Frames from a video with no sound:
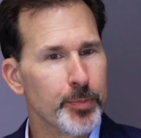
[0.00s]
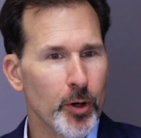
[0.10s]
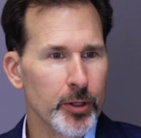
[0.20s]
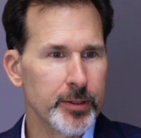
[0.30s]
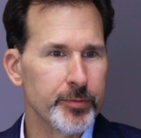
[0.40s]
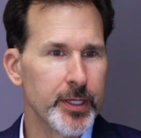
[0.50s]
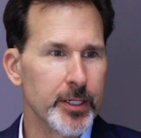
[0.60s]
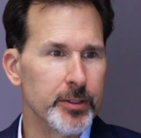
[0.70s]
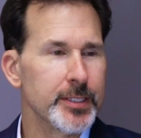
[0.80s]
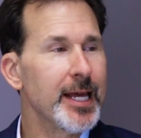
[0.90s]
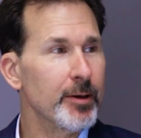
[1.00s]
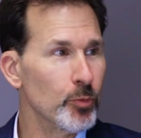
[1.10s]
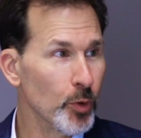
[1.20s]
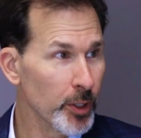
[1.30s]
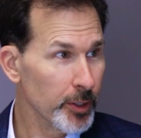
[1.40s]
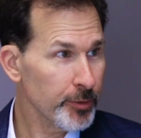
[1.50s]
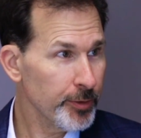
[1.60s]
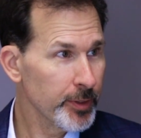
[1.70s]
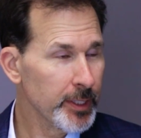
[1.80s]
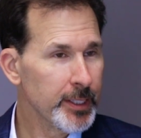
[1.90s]
part of their net
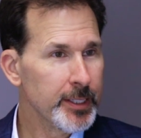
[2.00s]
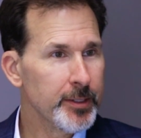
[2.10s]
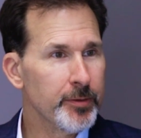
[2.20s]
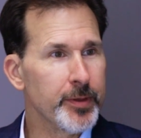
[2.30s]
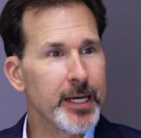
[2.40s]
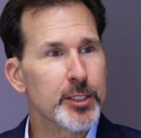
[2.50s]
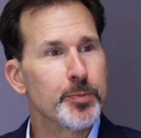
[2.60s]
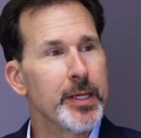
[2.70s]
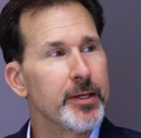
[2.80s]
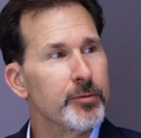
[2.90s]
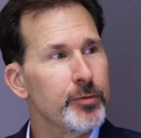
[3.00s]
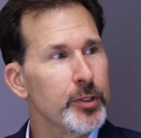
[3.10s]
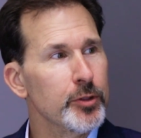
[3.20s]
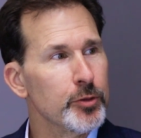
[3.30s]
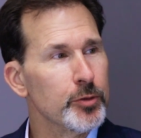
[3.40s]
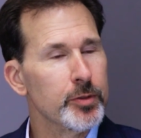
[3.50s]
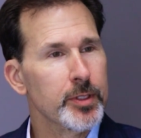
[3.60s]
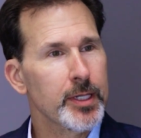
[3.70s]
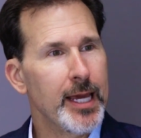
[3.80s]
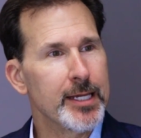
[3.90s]
worth that is being viewed
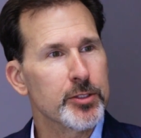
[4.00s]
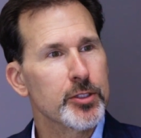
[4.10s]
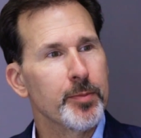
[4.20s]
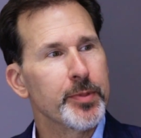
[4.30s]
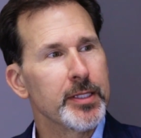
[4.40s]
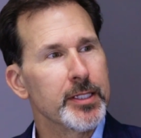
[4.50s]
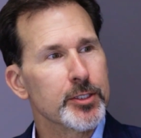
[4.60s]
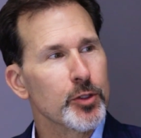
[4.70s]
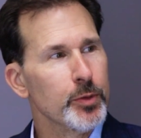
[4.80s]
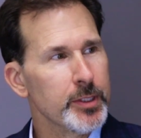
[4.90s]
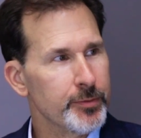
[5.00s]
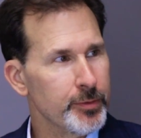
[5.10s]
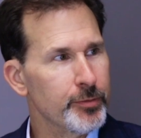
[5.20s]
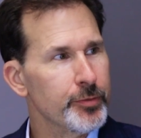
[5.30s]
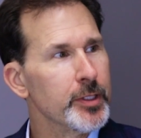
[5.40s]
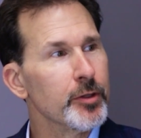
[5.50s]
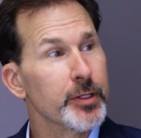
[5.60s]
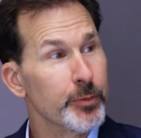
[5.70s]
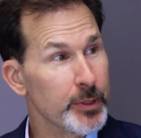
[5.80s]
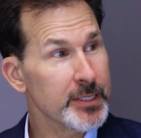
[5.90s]
as something that's going to fulfill
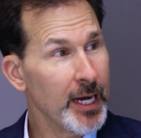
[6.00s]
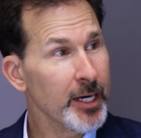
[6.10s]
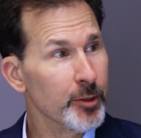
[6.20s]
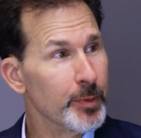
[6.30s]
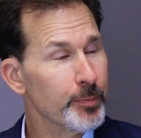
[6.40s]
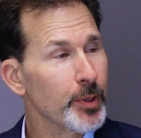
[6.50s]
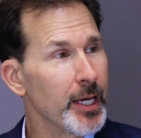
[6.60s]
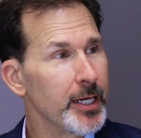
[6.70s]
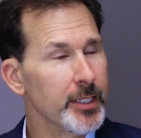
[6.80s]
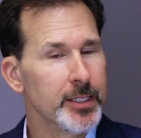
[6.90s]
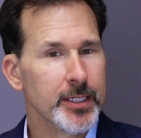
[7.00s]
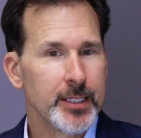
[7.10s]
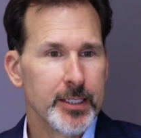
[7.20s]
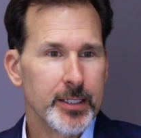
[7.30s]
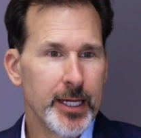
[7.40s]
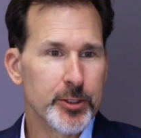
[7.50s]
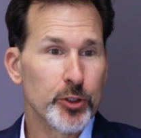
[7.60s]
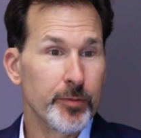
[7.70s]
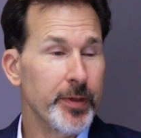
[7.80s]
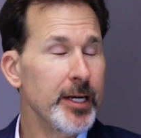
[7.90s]
their retirement planning. And
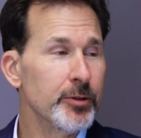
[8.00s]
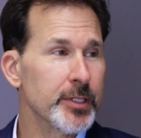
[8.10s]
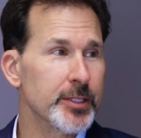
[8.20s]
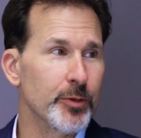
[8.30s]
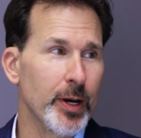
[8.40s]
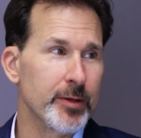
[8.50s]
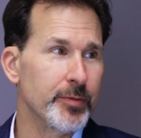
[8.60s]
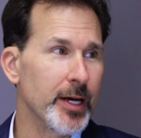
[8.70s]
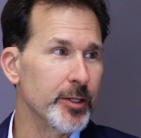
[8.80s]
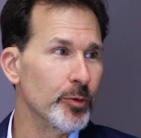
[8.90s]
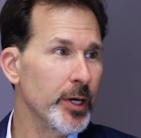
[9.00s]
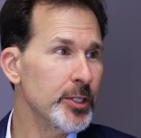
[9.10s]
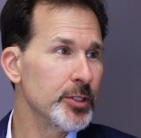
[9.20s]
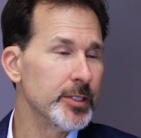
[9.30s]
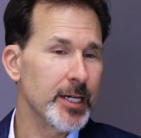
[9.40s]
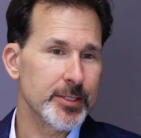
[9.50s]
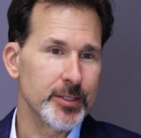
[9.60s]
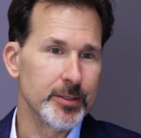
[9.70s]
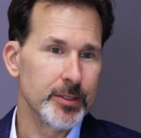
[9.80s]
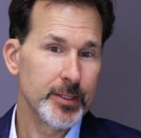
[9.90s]
so if they don't get the right valuation,
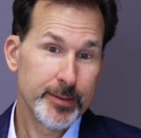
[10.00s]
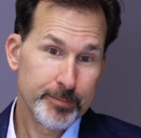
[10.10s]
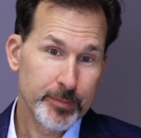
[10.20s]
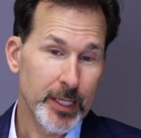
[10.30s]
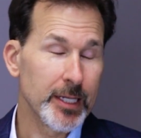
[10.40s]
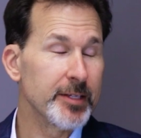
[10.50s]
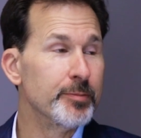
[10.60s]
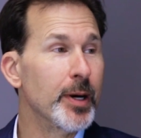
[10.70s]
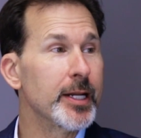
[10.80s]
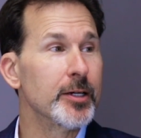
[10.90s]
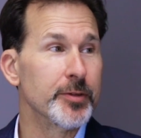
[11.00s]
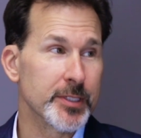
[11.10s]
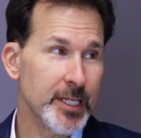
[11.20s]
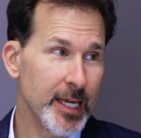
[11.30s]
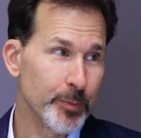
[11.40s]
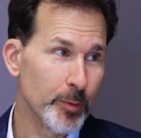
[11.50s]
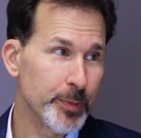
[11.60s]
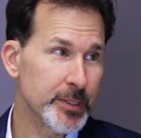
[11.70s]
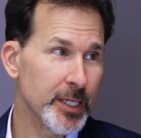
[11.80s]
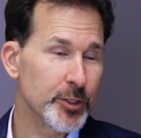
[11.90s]
Dustin, they leave money on the table
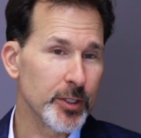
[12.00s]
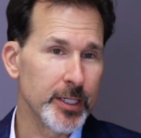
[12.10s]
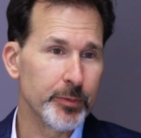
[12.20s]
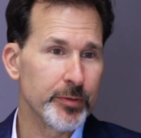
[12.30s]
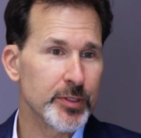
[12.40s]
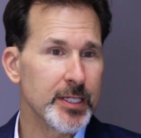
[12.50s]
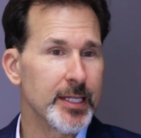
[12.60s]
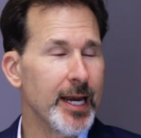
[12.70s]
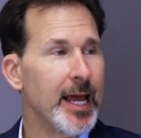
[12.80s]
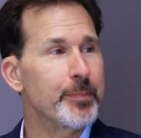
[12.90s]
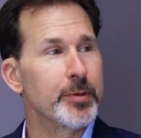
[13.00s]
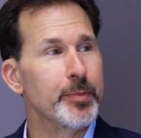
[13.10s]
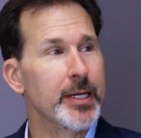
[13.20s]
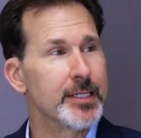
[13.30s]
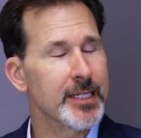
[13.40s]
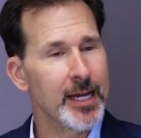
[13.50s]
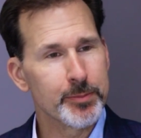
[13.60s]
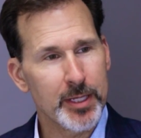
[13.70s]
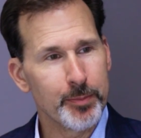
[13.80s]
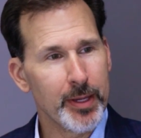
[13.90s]
potentially, and we've seen that happen many
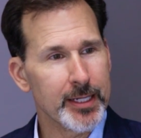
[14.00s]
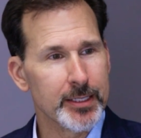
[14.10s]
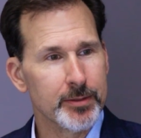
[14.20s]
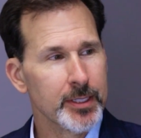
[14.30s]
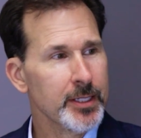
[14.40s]
times. They make a